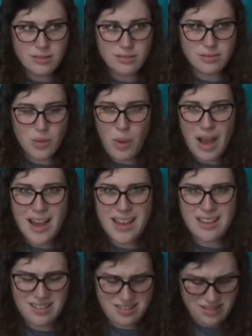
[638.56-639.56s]
Why?
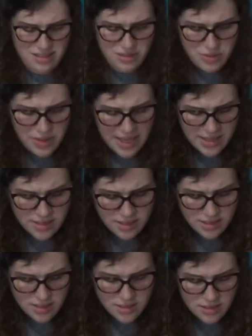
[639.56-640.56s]
Luke asked.
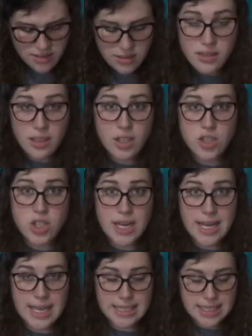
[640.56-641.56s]
Jen
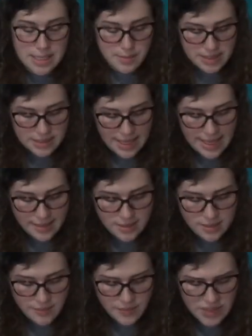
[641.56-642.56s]
handed him his glass.
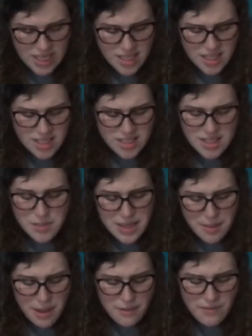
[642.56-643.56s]
Something
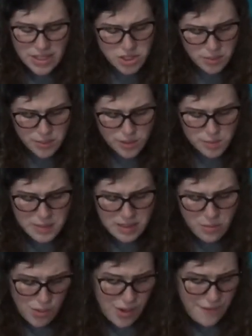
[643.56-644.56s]
about vegetables being
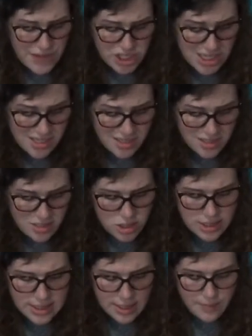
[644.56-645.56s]
more efficient, she
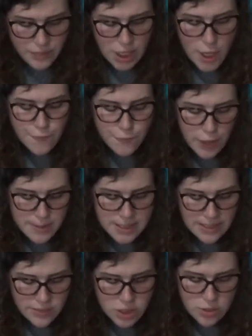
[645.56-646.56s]
said. Farmers
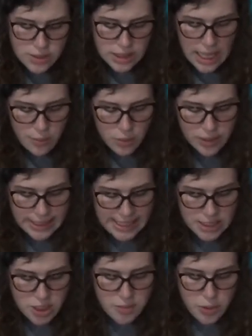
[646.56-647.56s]
have to use a lot more
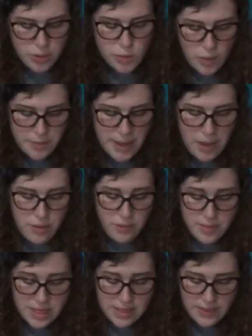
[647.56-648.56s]
land to produce 1 pound of
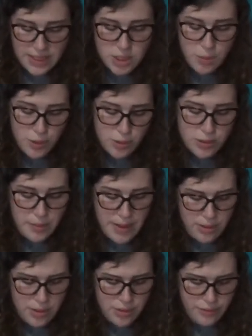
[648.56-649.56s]
meat than to produce a
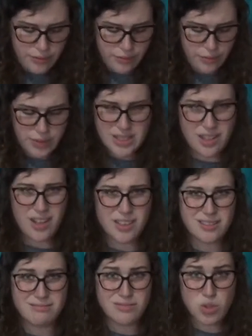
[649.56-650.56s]
pound of,
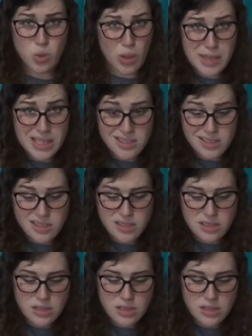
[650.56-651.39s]
soybeans?